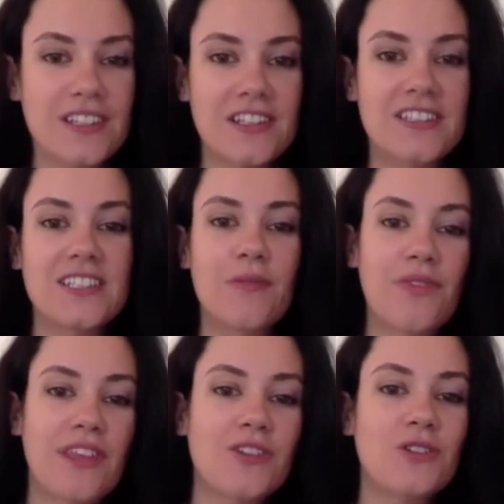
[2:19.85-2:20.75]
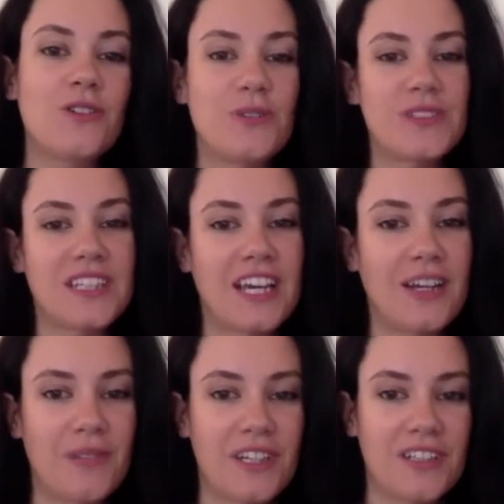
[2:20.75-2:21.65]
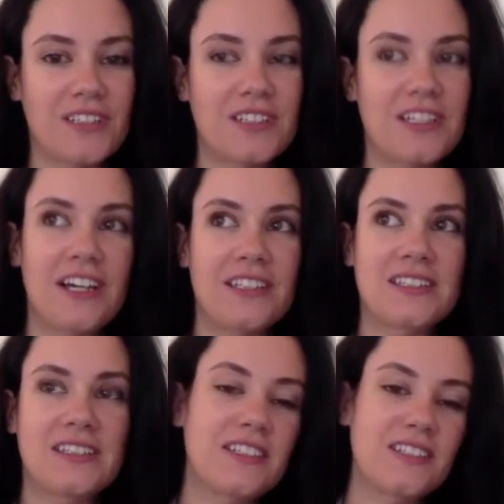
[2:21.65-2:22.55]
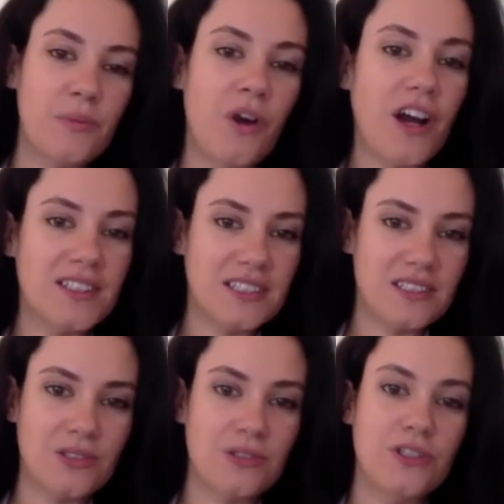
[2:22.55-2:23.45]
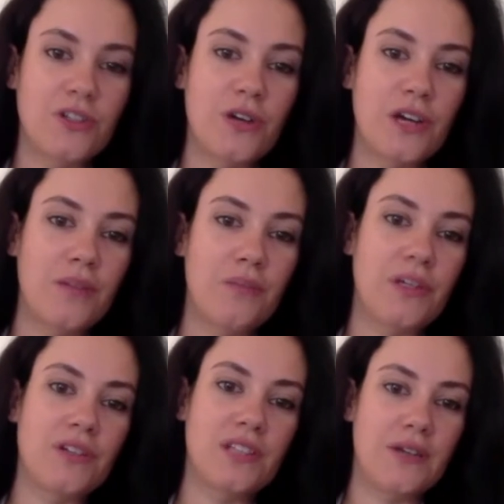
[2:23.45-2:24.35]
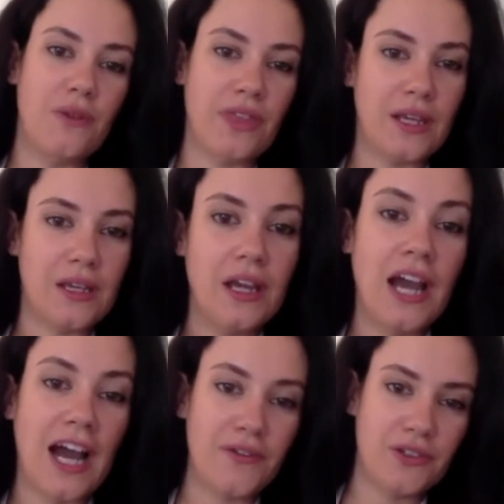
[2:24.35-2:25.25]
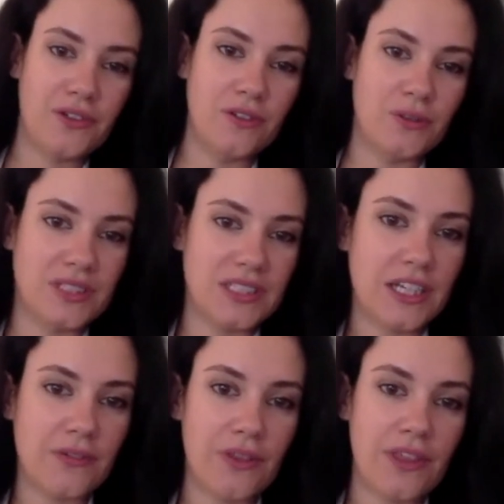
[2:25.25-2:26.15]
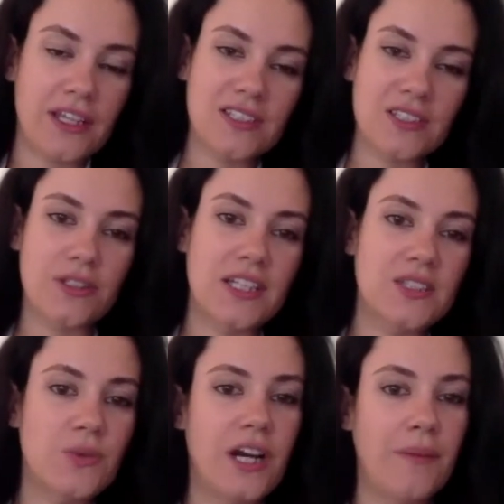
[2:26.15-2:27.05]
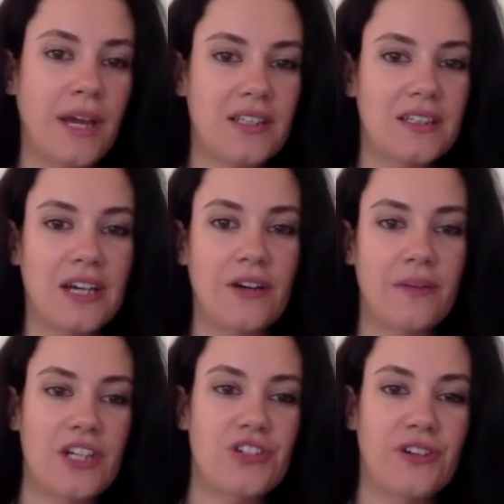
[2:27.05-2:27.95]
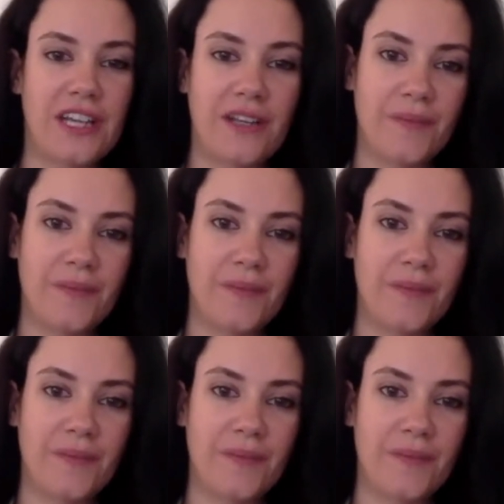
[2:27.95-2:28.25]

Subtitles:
something to lose again, because it's a process to go and build everything after losing everything. So that's where I'm at now in my journey.